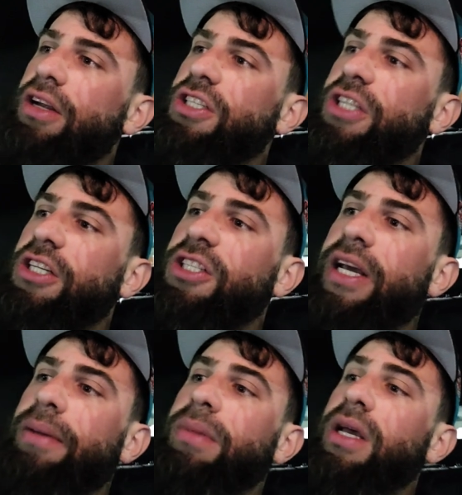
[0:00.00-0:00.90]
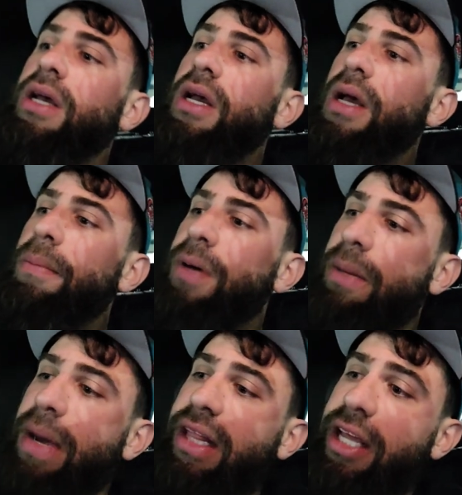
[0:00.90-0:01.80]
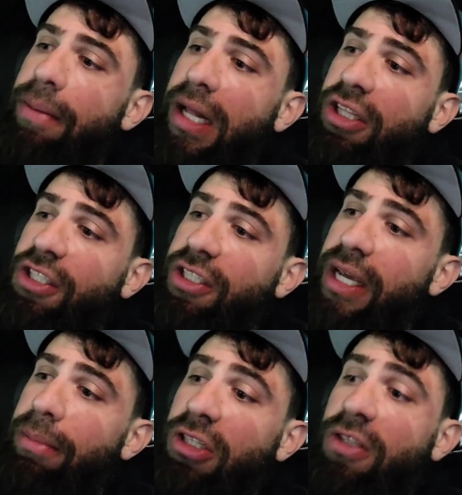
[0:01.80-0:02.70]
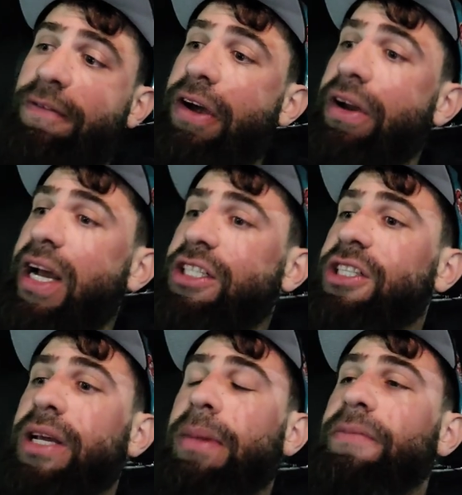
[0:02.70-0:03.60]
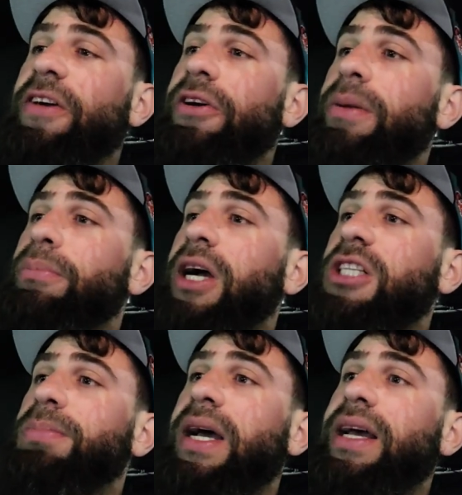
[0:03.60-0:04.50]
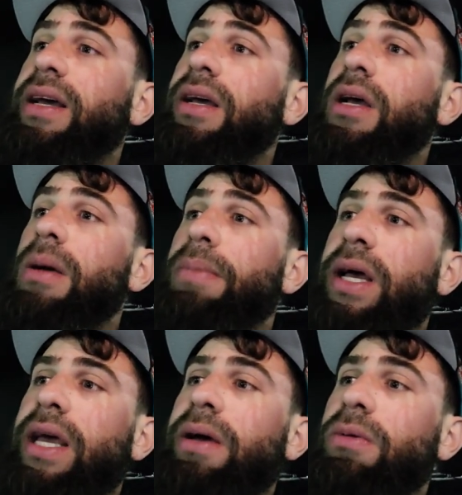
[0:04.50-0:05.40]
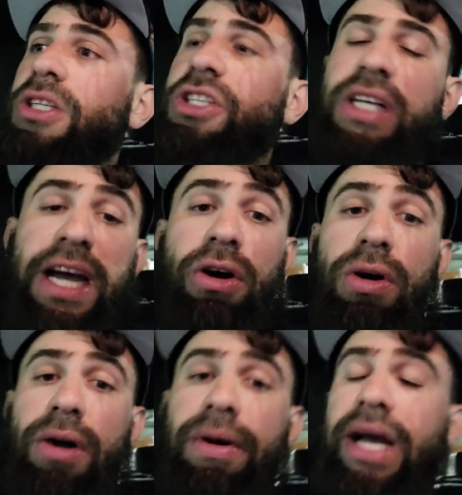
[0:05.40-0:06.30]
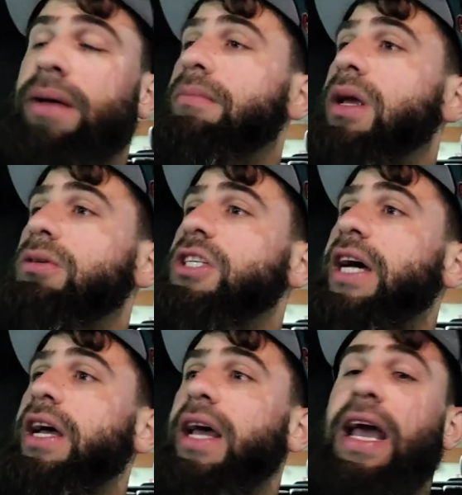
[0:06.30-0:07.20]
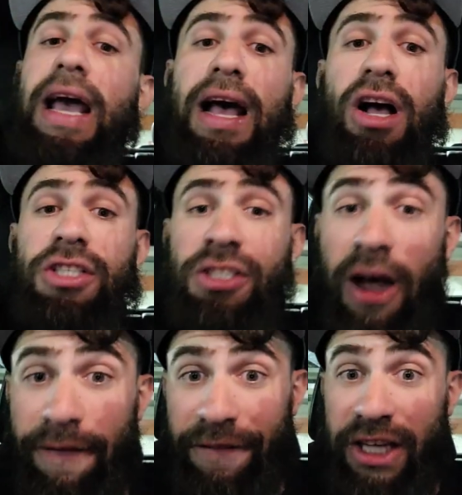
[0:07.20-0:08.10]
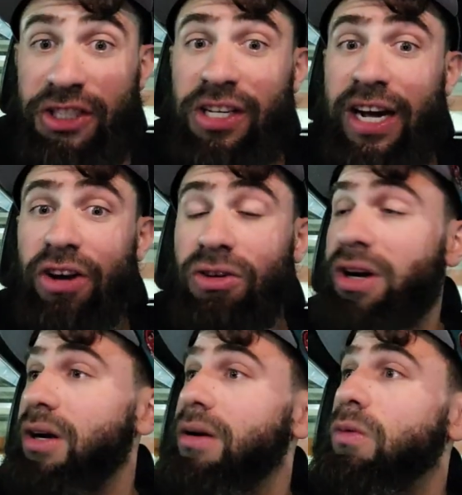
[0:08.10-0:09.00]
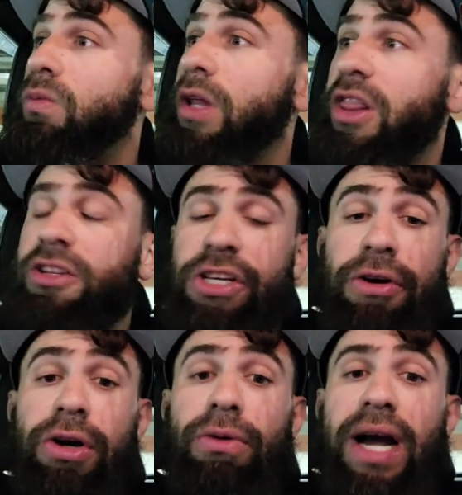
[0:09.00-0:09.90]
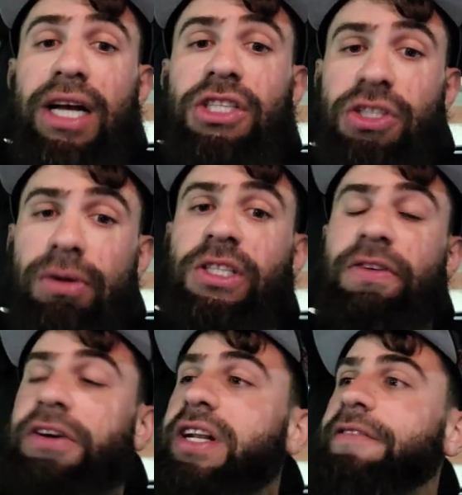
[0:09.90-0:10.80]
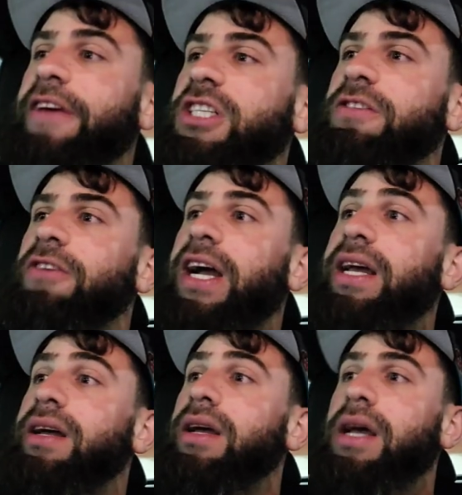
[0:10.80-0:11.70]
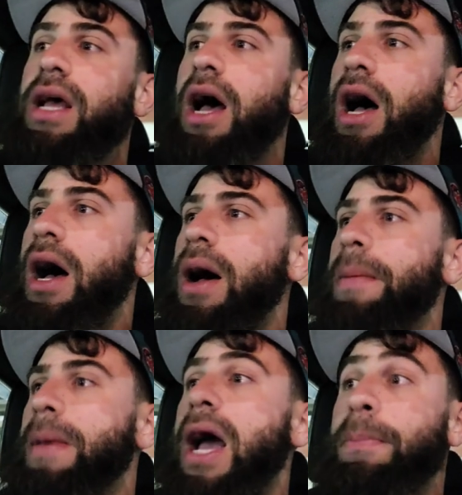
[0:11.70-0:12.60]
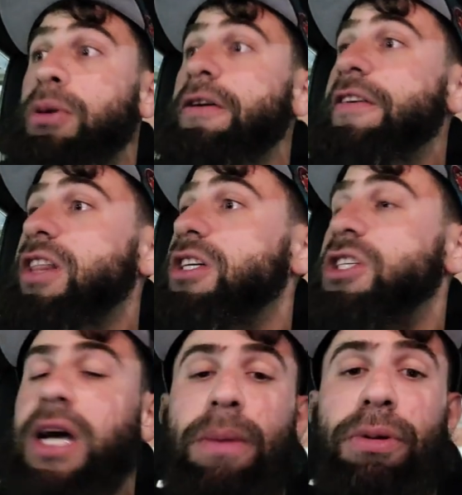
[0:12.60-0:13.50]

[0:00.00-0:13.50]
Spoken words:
you say his name. But the main thing about this team, it was a very nice team. I'm very impressed by it. But it was Kyogre, right? It was Assault Vest Kyogre with Terra Grass. So it was very defensive, right? I approve of this.